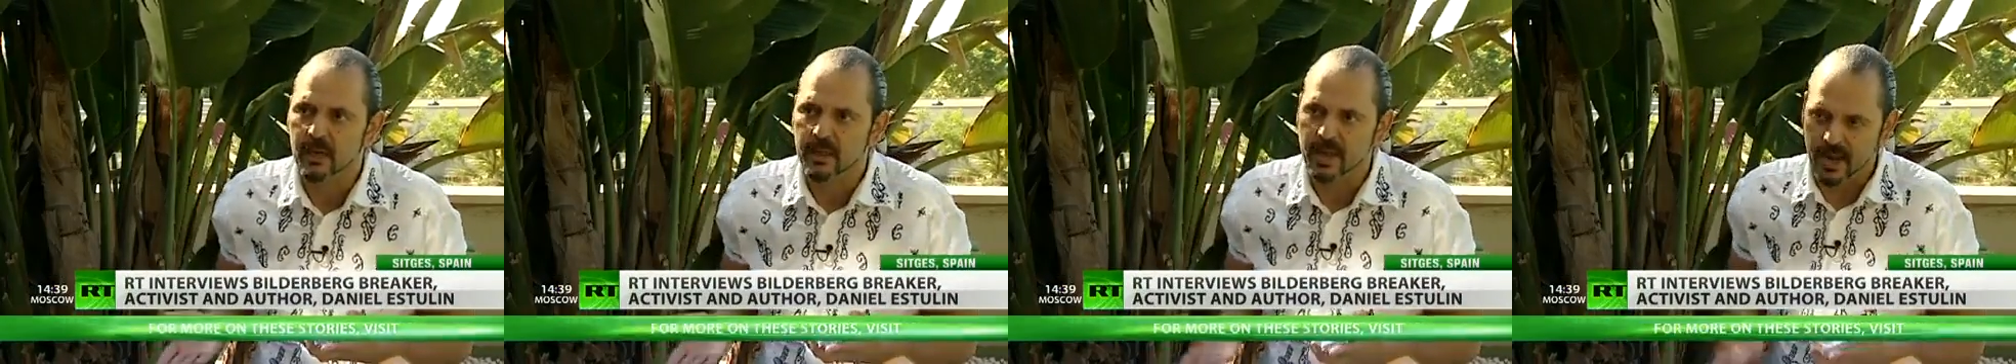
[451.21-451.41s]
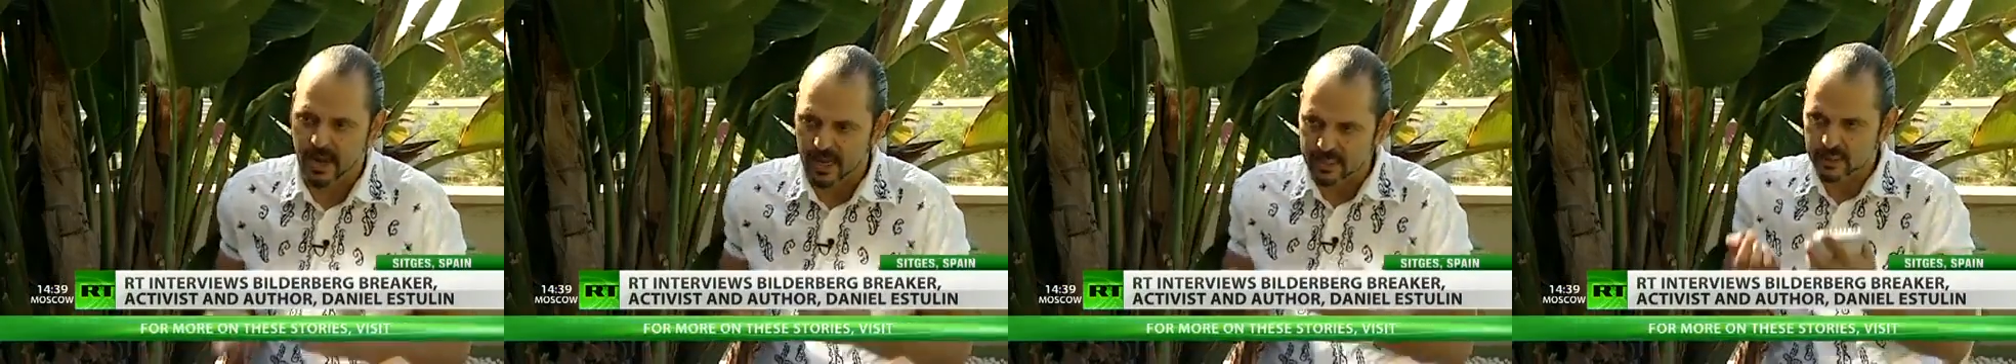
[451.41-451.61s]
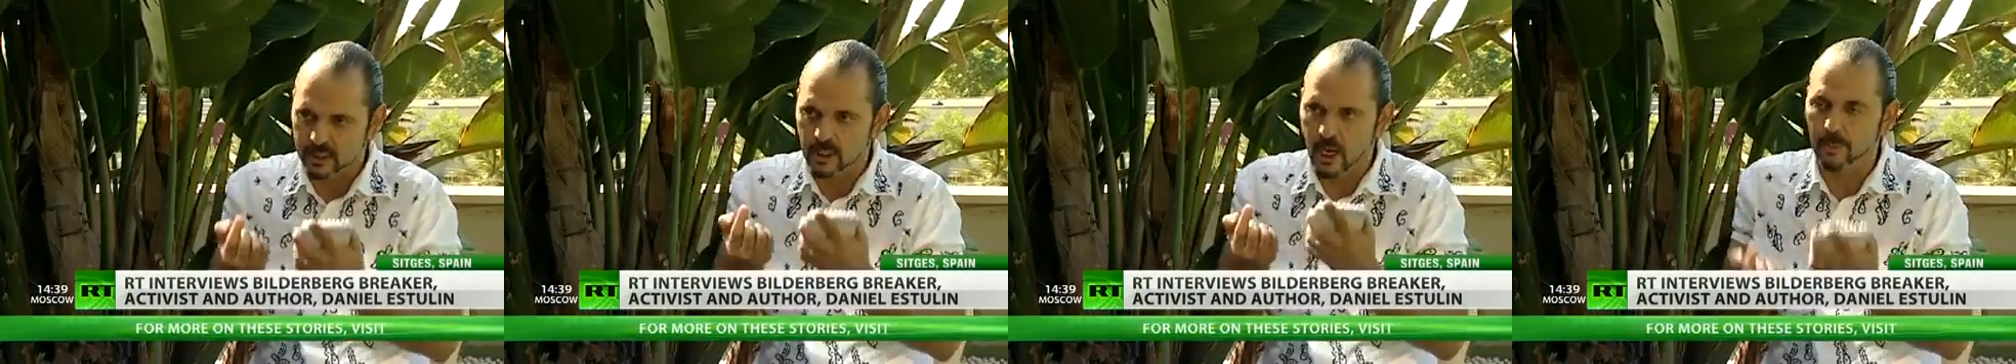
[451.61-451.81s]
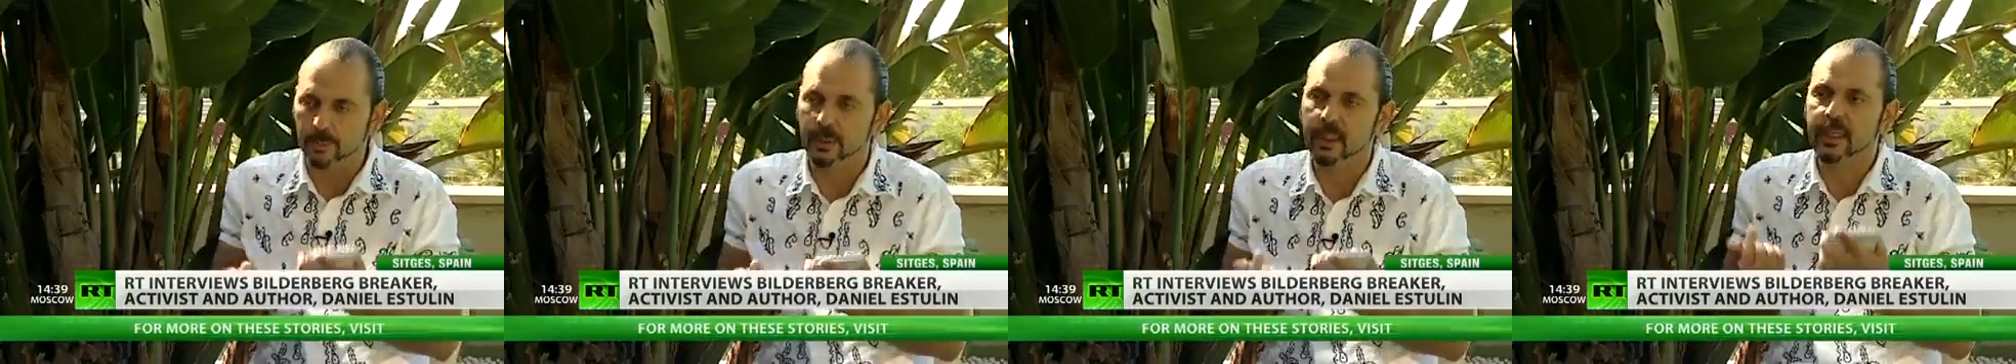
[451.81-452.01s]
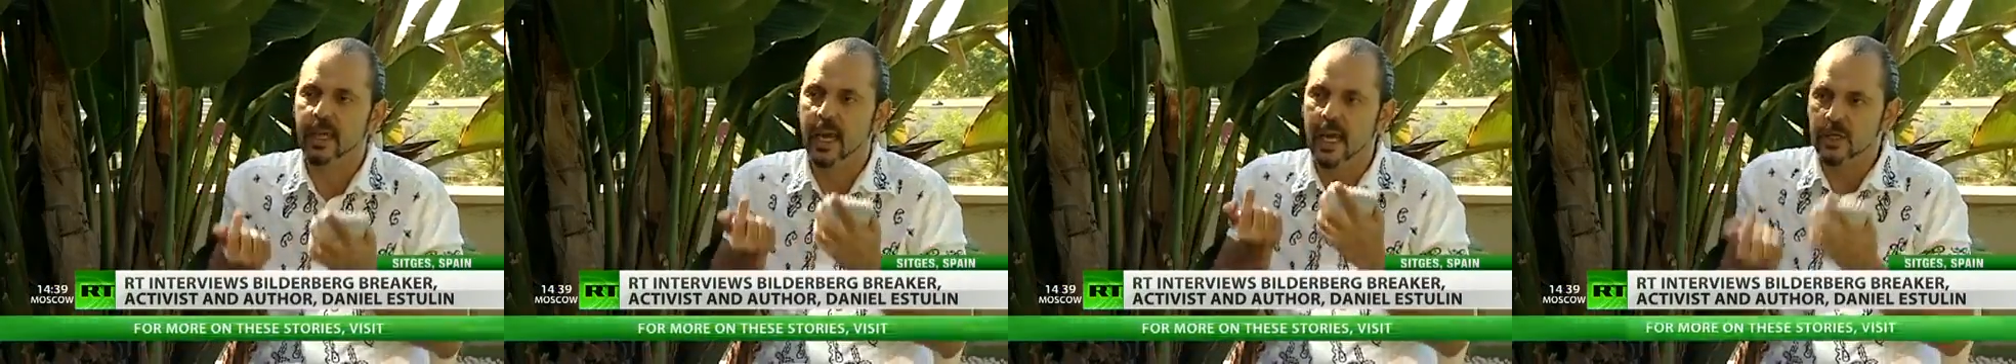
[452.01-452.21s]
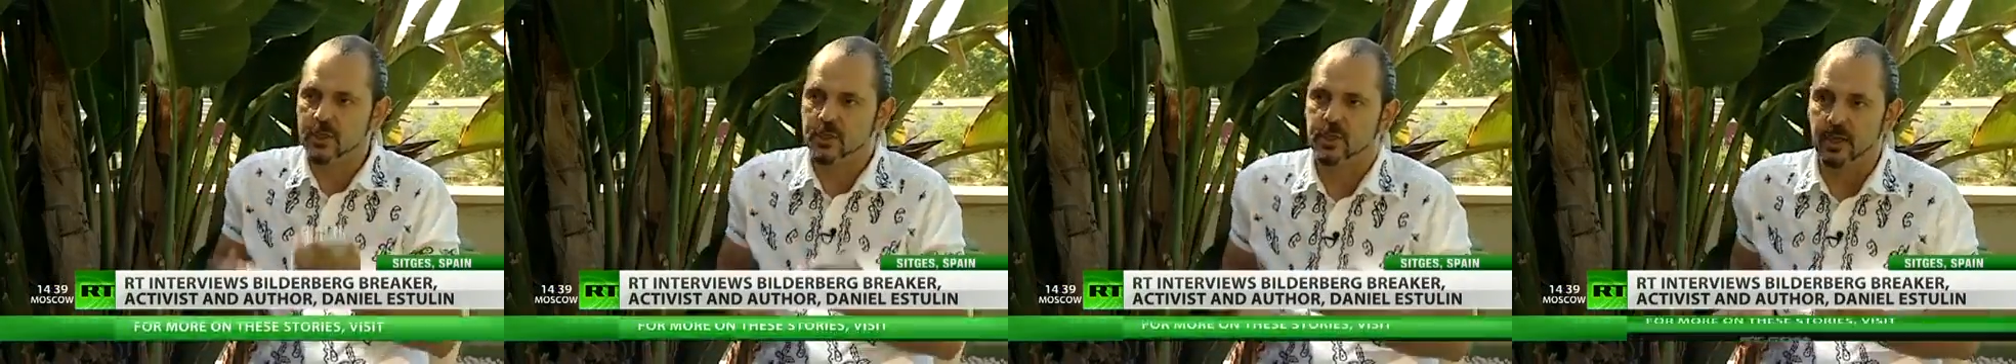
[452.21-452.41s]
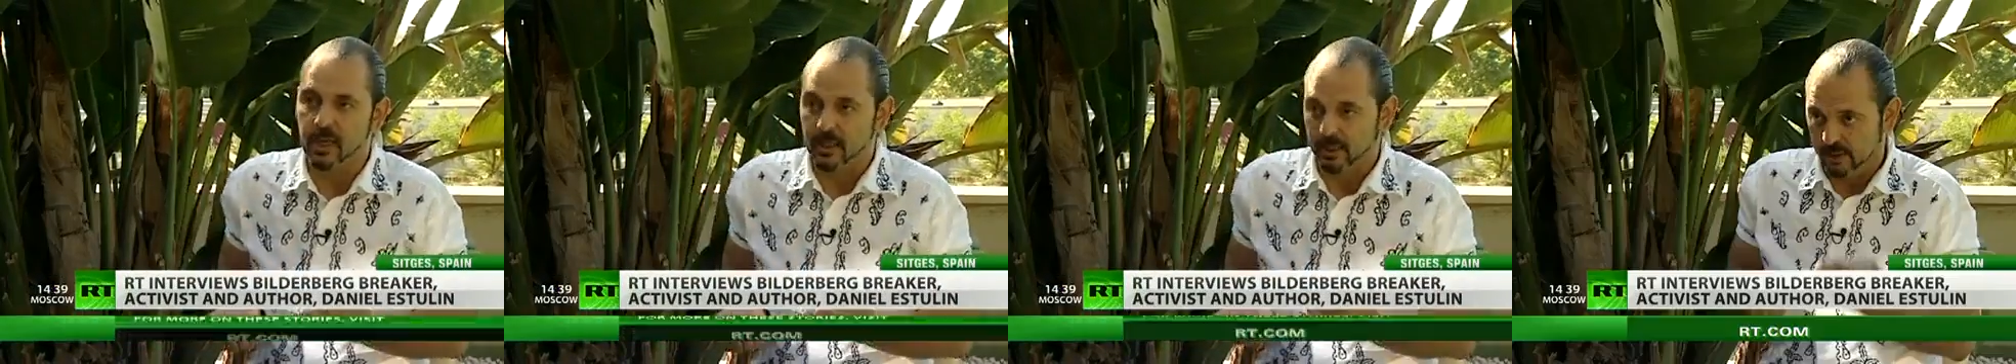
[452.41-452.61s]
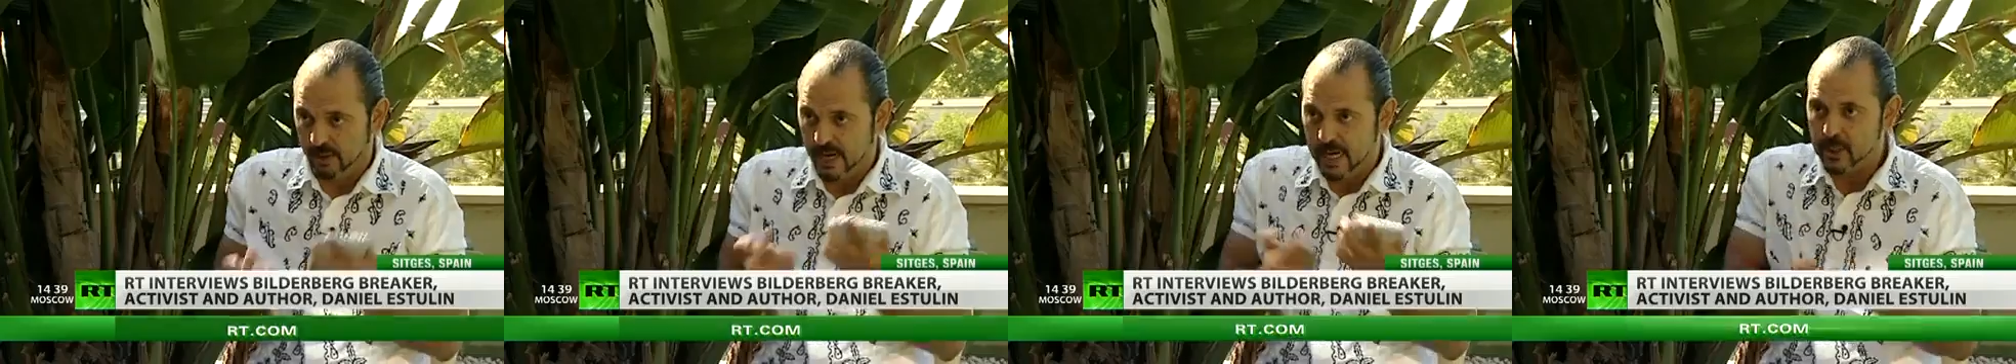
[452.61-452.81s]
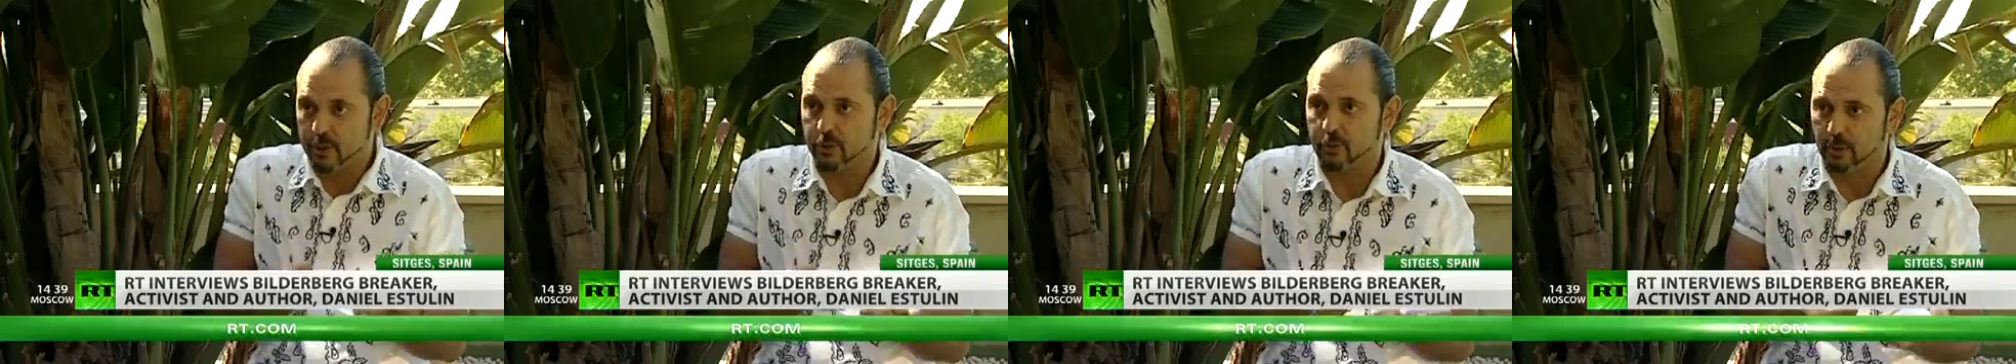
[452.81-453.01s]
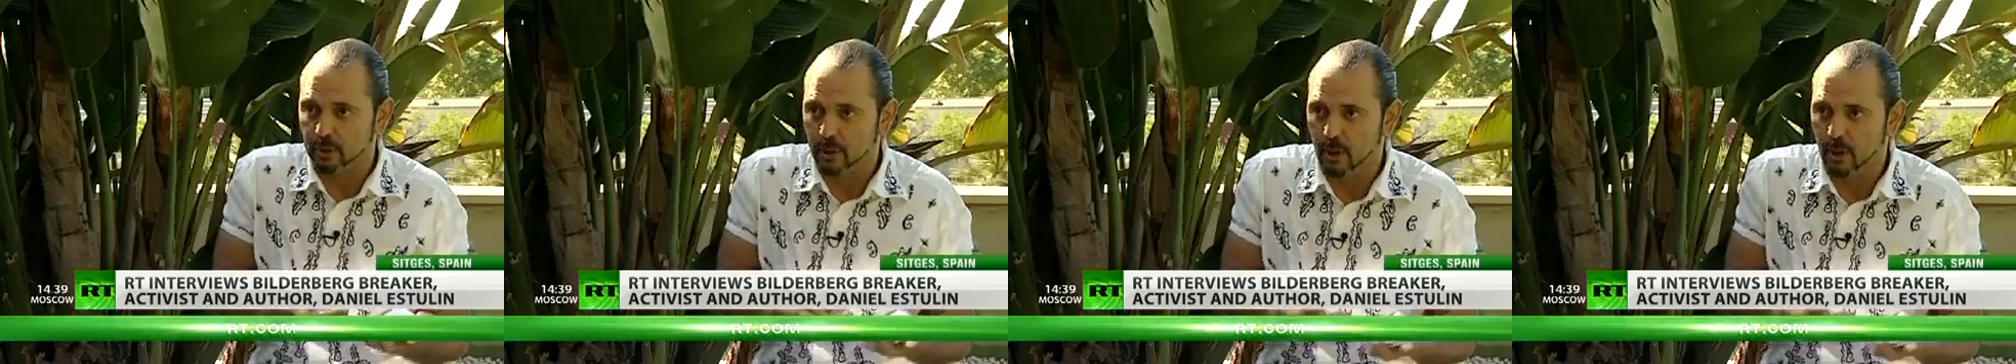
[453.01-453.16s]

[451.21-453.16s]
that has an obligation under natural